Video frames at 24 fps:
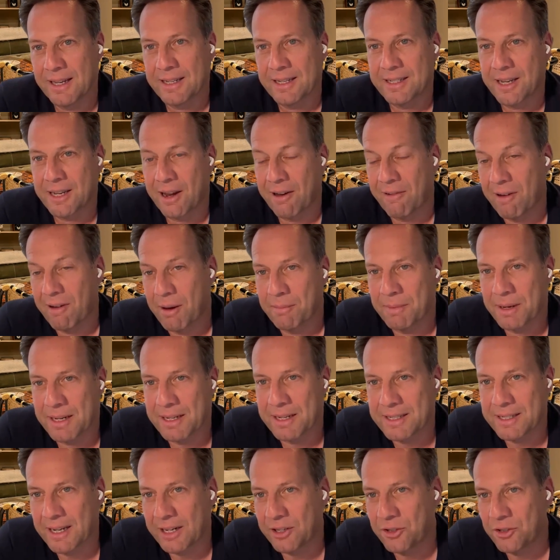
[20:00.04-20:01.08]
CRM and
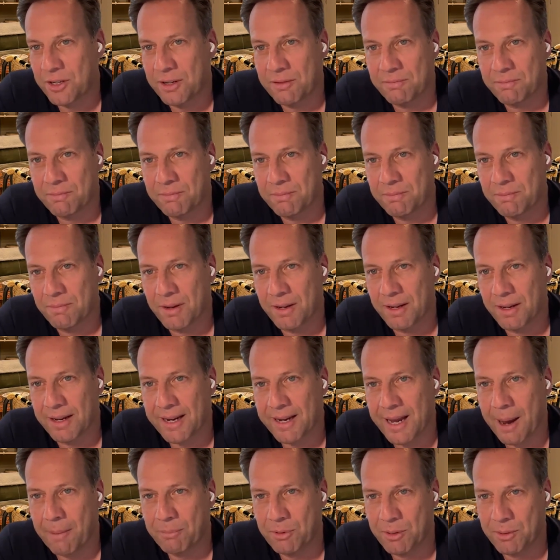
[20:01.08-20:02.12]
essentially
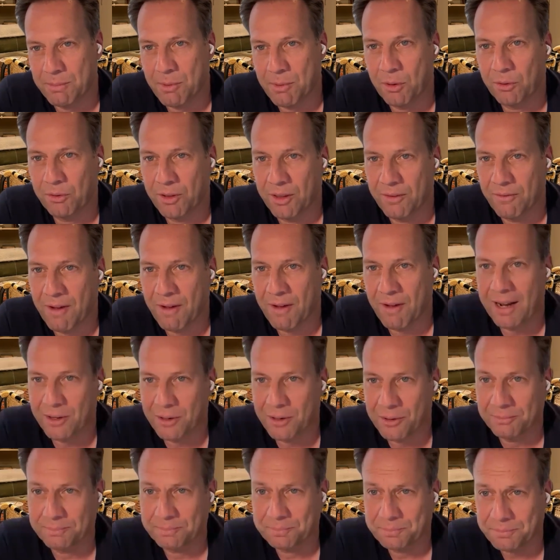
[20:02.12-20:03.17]
capture most of the
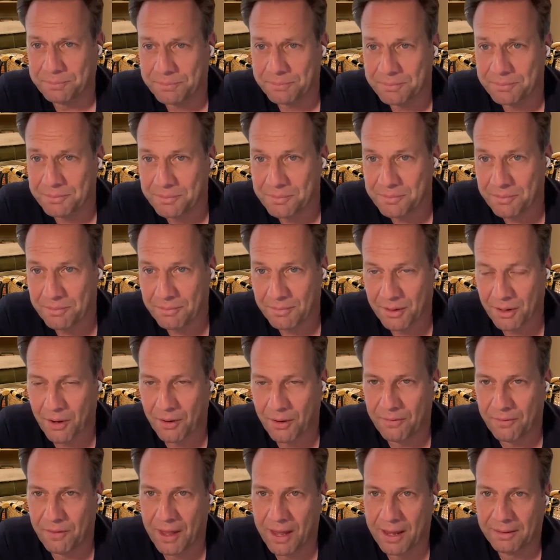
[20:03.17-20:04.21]
value
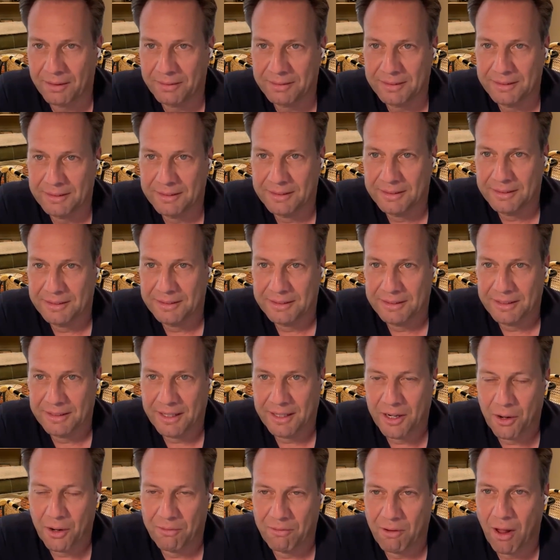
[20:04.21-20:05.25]
of that,
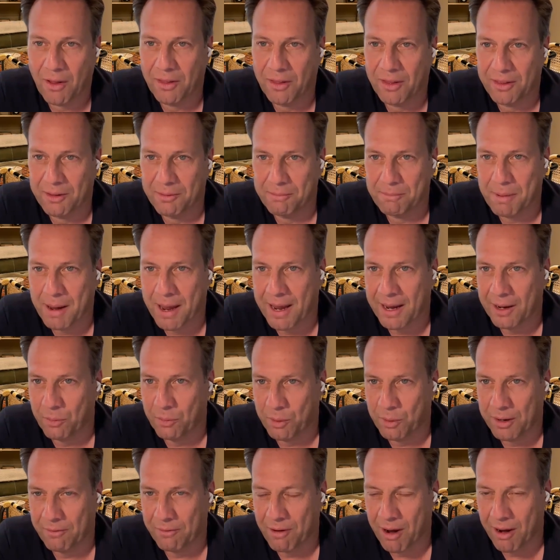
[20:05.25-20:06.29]
rather than paying
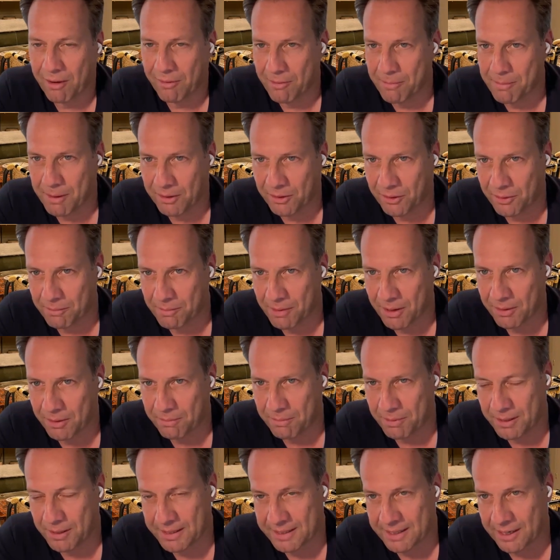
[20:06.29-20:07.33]
whatever $100 a month
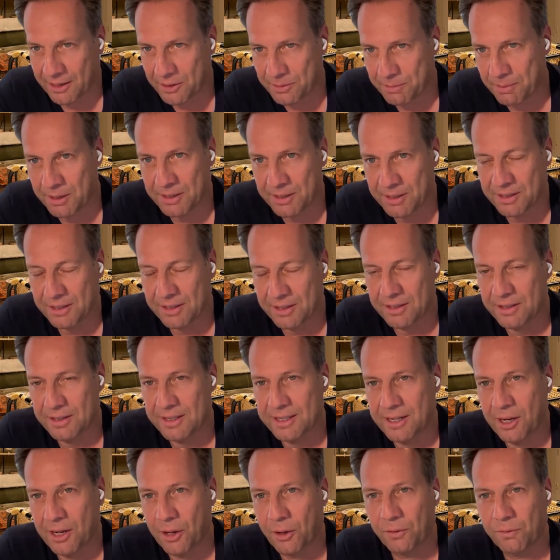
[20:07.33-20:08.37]
per salesperson to
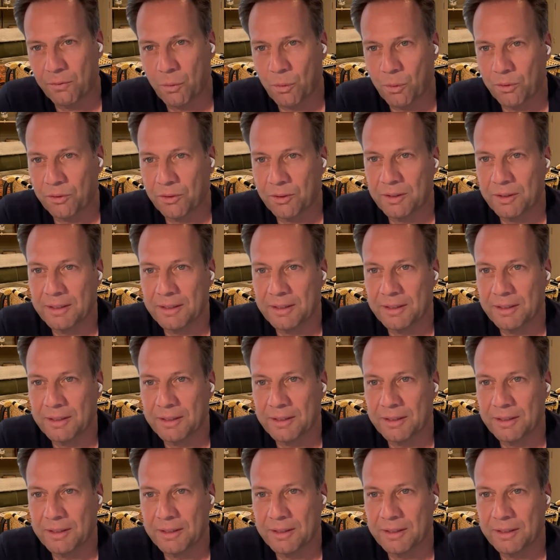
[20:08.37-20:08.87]
Salesforce,